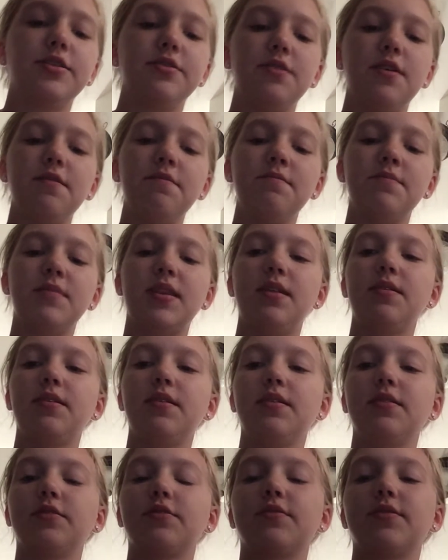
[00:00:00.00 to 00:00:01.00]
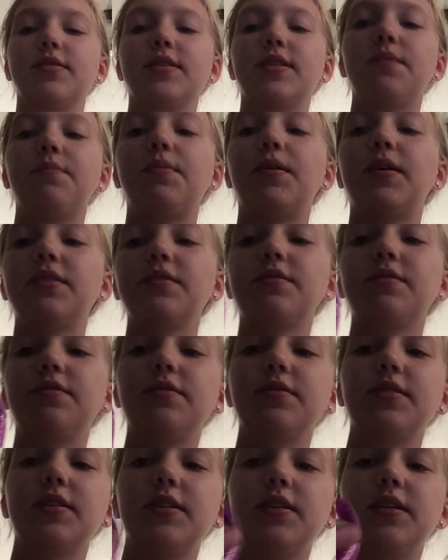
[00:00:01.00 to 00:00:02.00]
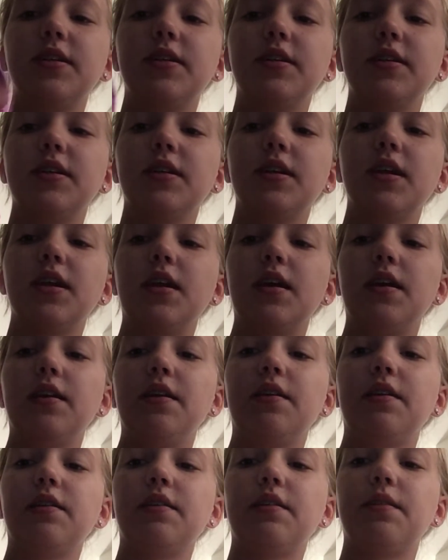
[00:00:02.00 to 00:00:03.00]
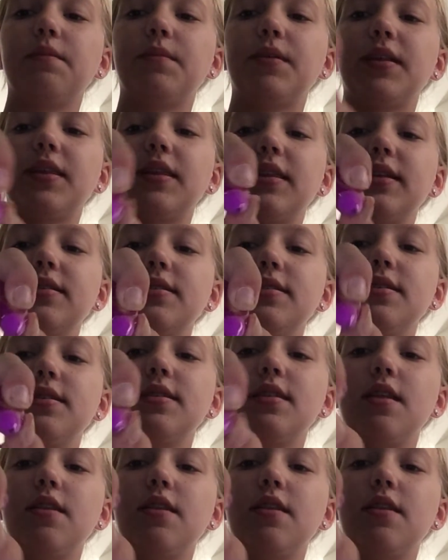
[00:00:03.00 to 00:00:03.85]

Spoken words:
do have mini twisted pencils in here. You hold them like this and